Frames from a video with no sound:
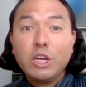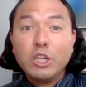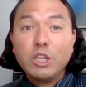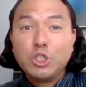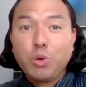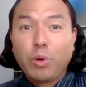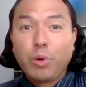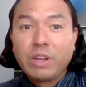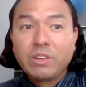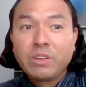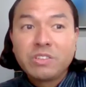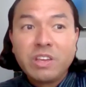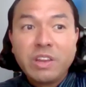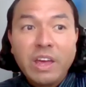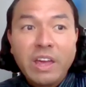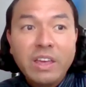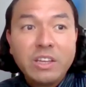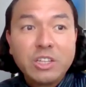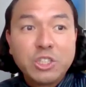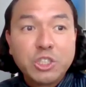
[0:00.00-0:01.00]
Joining us
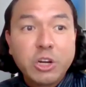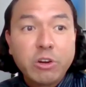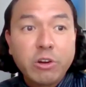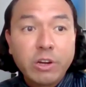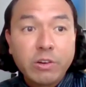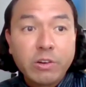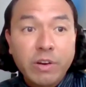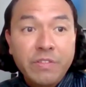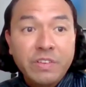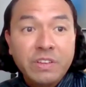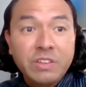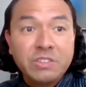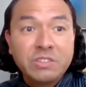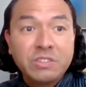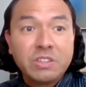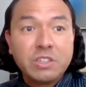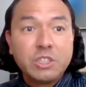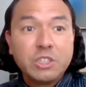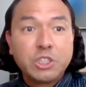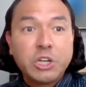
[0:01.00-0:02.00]
today is Sherry
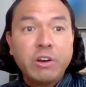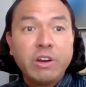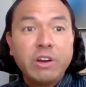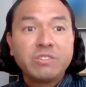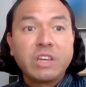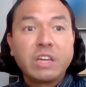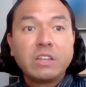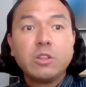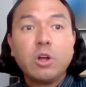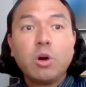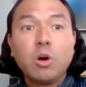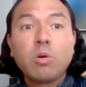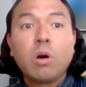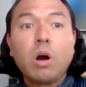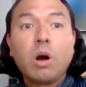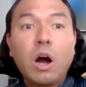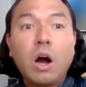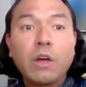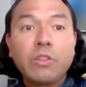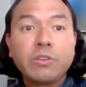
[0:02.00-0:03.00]
Griffiths. Sherry is a local
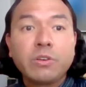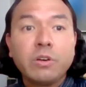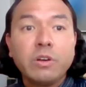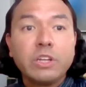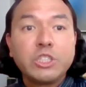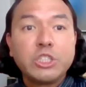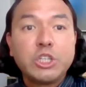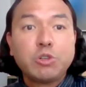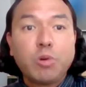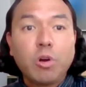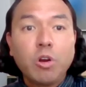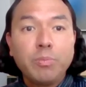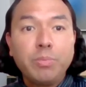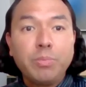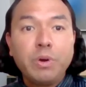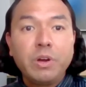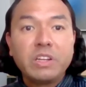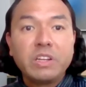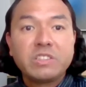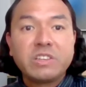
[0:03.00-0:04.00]
author, and she wrote a
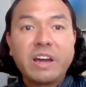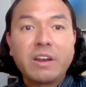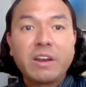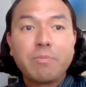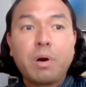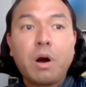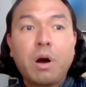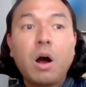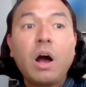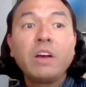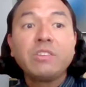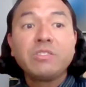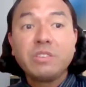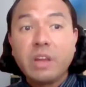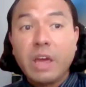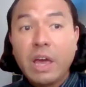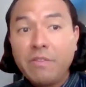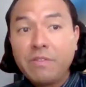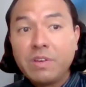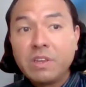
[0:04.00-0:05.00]
book entitled Pause in
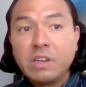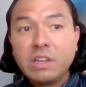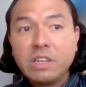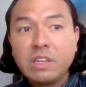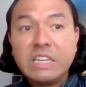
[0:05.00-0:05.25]
Heaven,